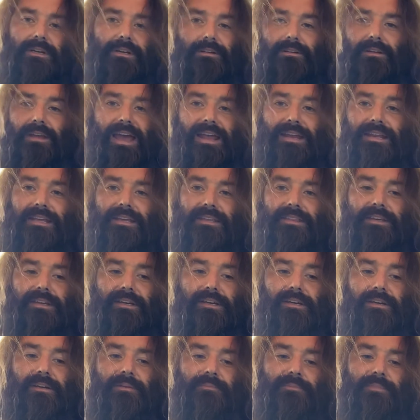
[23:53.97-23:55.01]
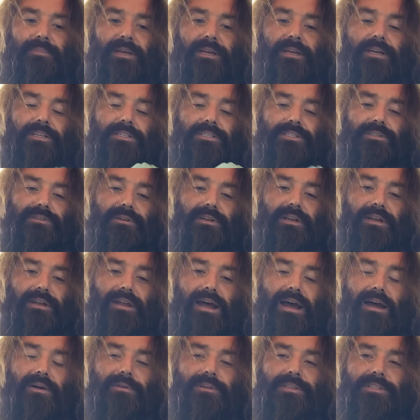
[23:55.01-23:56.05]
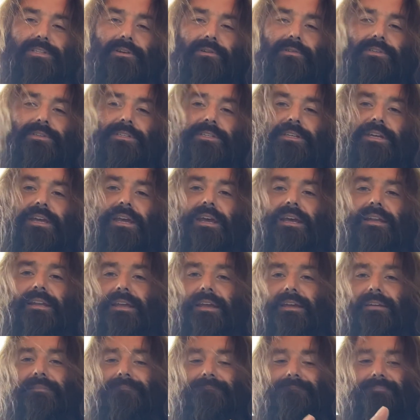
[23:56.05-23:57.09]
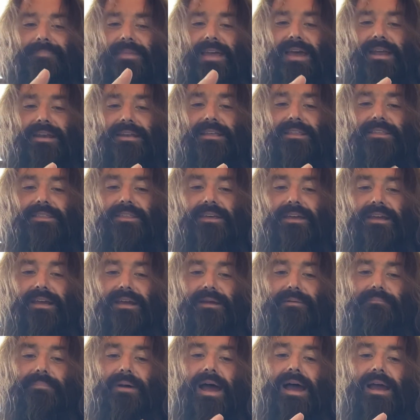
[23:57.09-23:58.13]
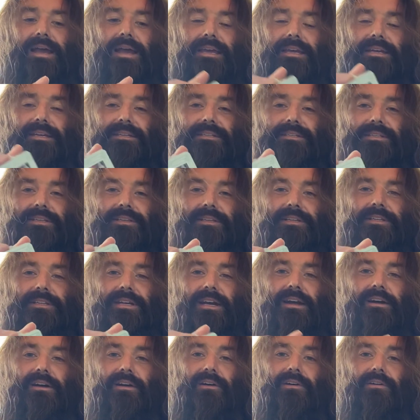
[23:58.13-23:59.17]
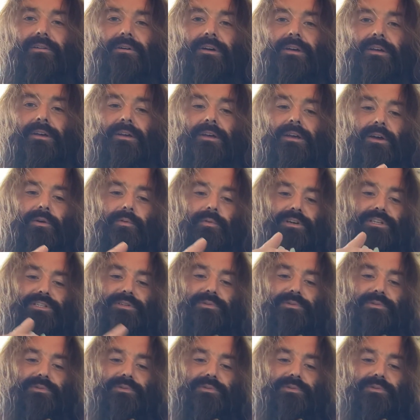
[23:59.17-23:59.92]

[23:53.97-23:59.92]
anything, because you can now associate anything back into the tarot, which